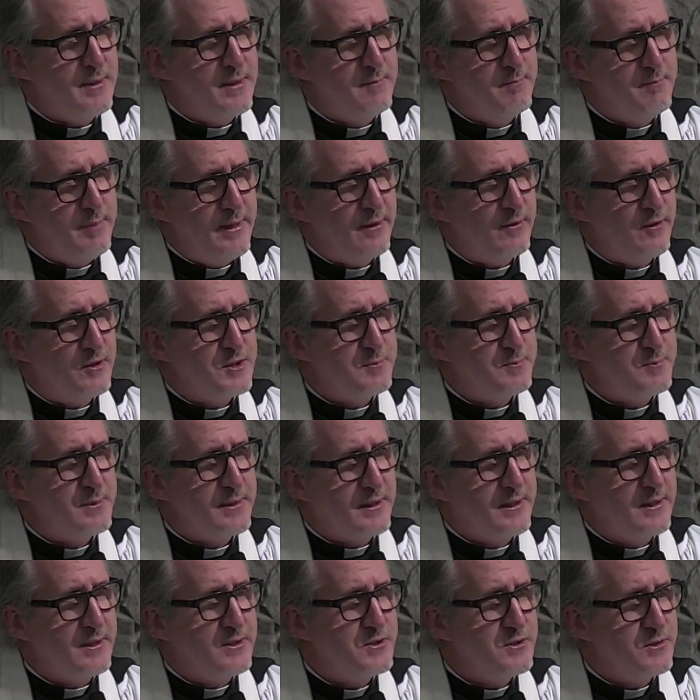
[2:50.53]
embarrassed
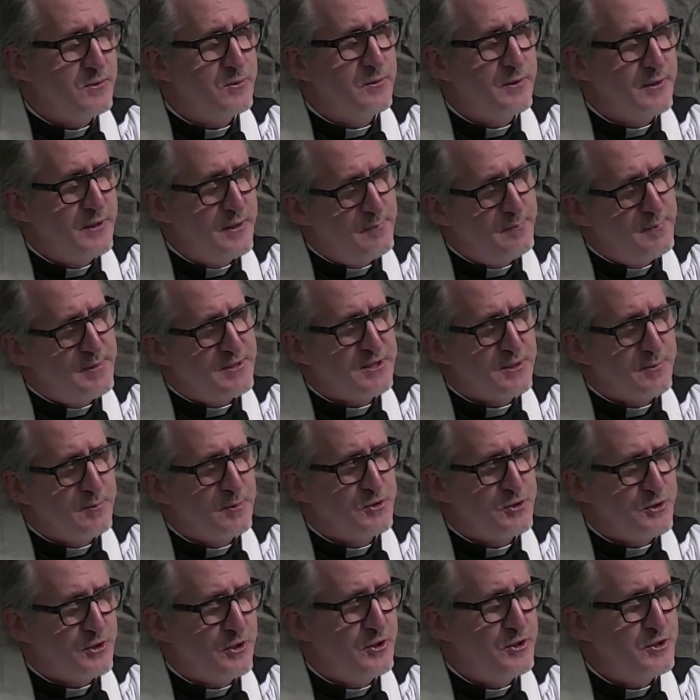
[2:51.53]
because you were in an Episcopal
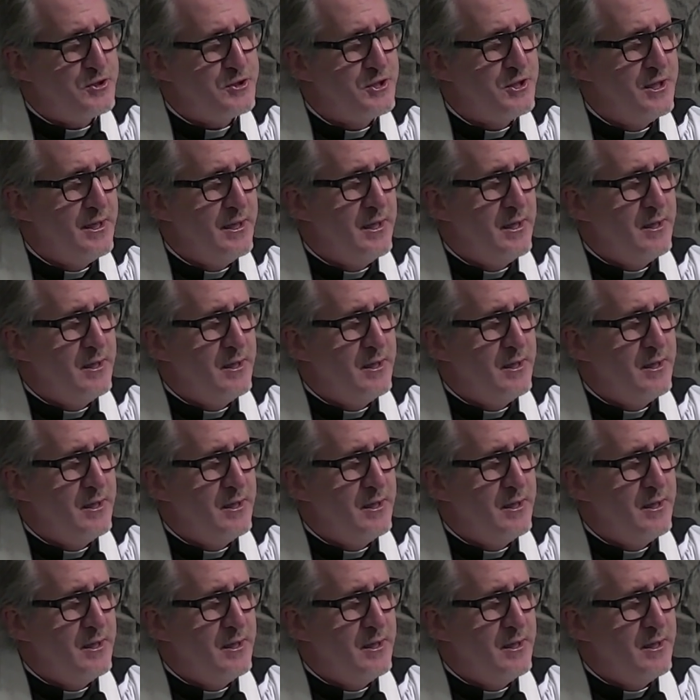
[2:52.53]
church